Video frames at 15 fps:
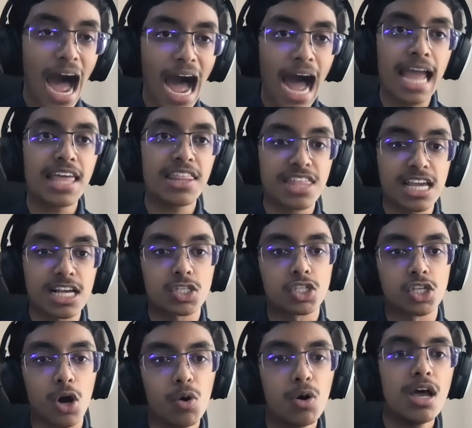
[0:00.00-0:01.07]
I think
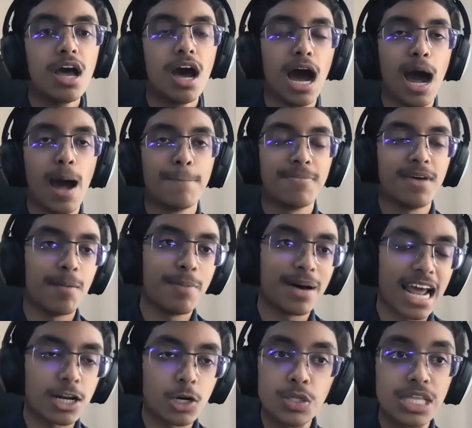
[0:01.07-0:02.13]
so, but
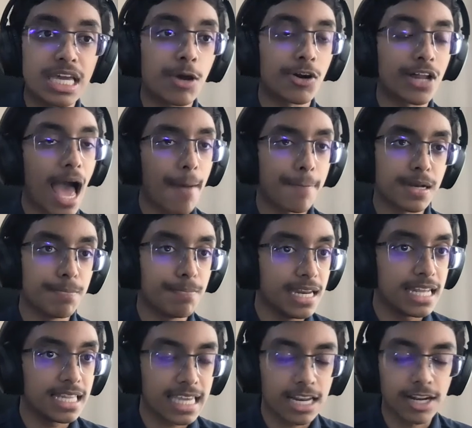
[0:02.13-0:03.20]
I don't think it'll happen
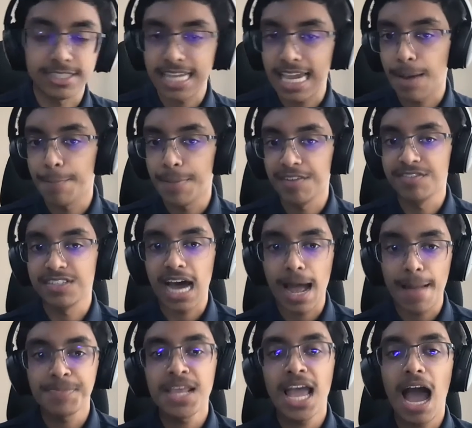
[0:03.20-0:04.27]
immediately. It'll take a bit of time.